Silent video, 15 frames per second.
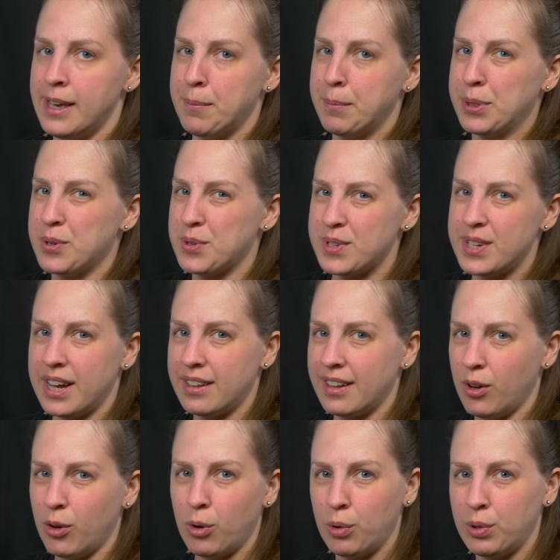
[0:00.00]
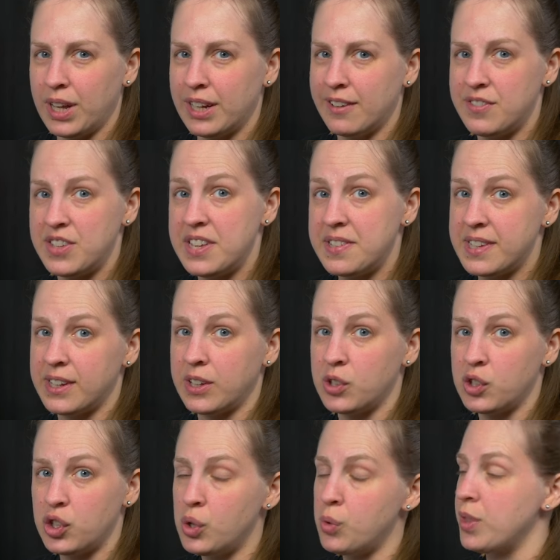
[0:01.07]
but there's not a whole lot of detail
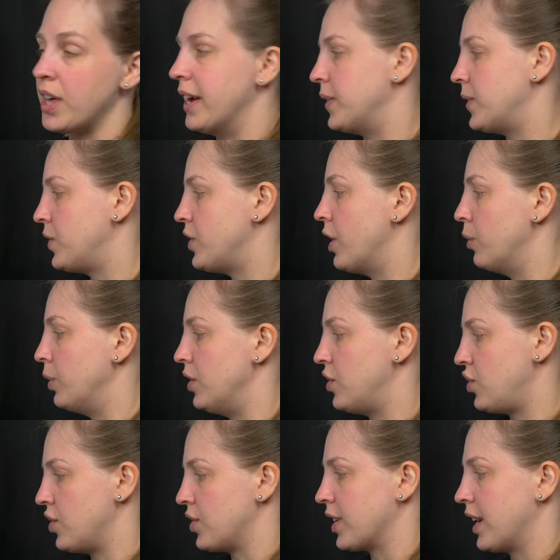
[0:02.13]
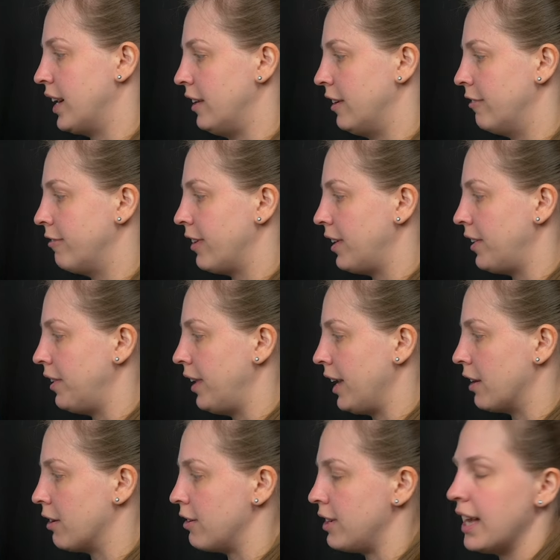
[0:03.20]
to that stone. It's just kind of a
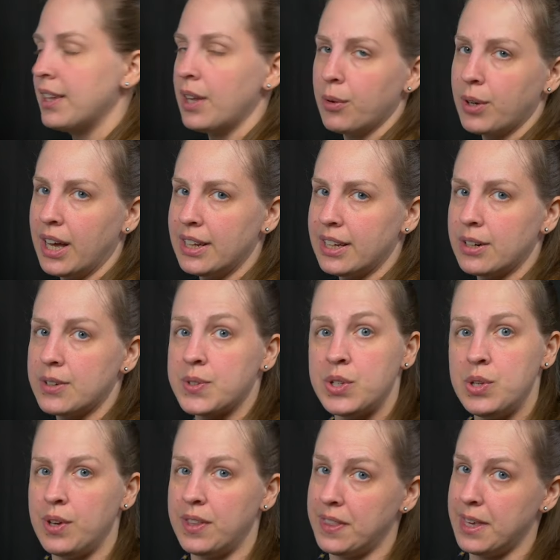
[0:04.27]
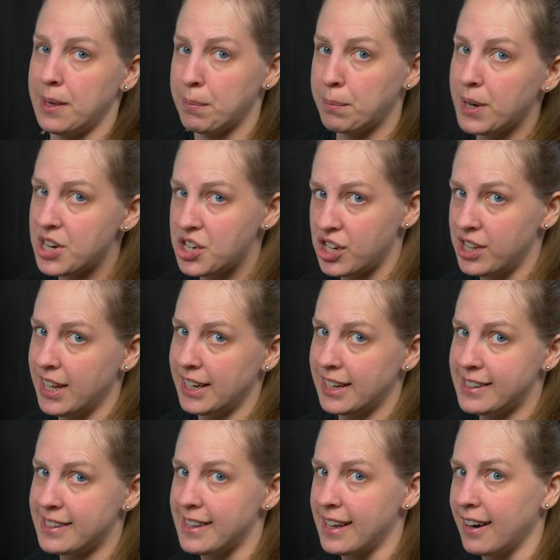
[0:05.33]
lighter yellow color. So you get the impression that
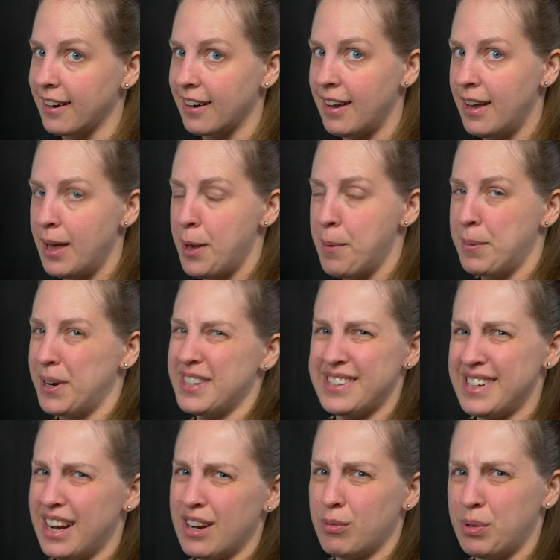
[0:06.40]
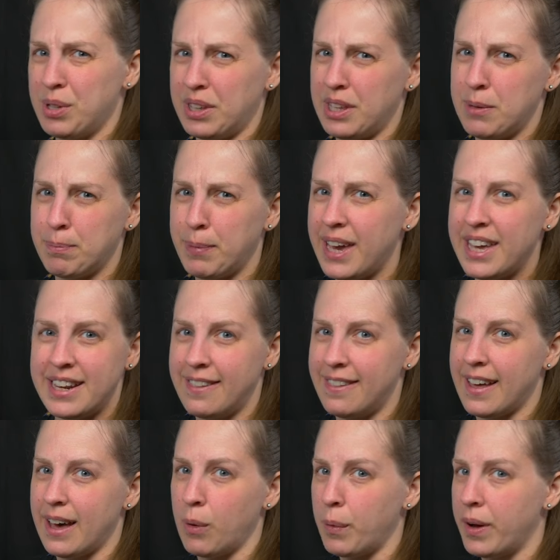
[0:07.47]
it's there, but it's not really painted
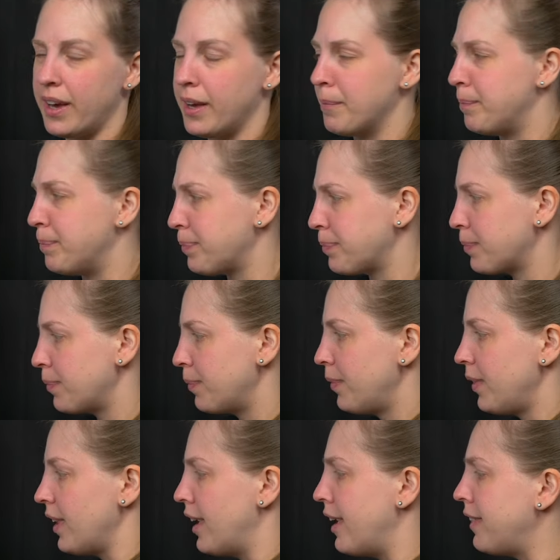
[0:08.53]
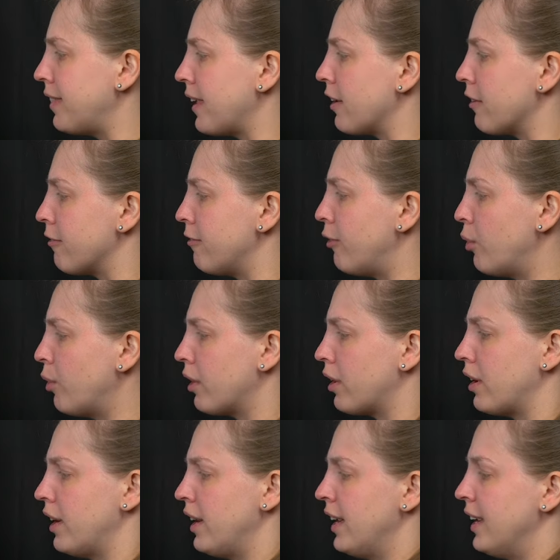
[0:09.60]
that way. And layer
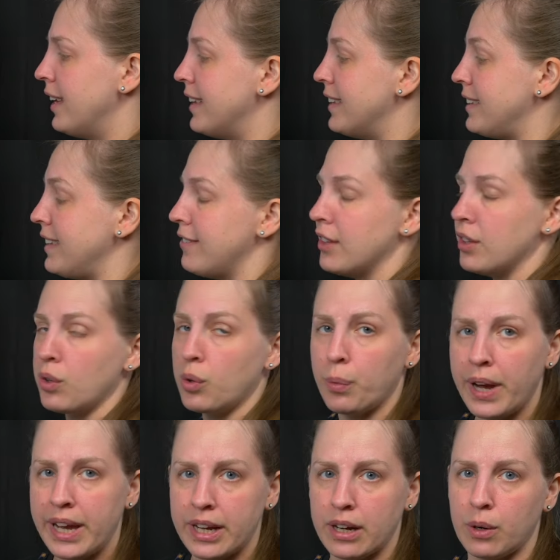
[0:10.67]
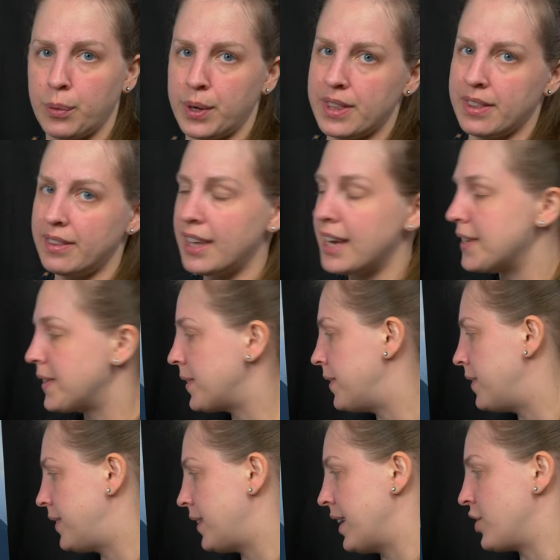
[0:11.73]
four is even grayer with
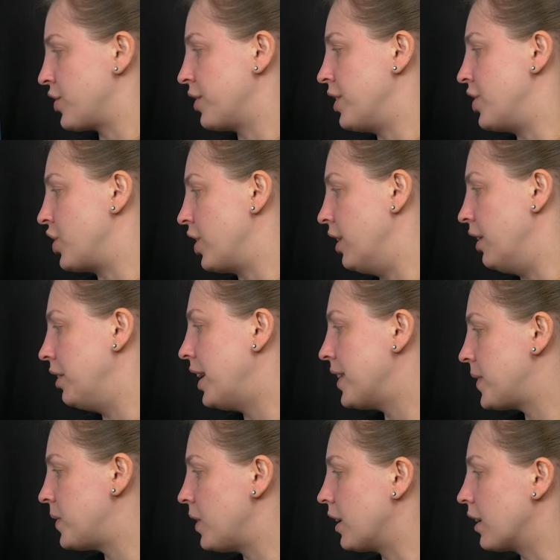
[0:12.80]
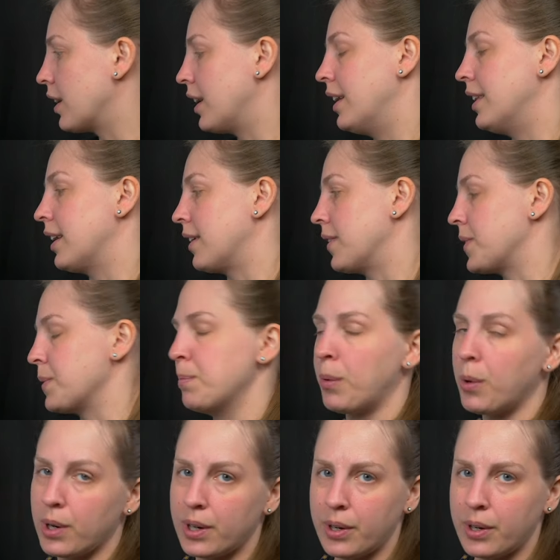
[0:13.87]
less saturation, less dark colors, more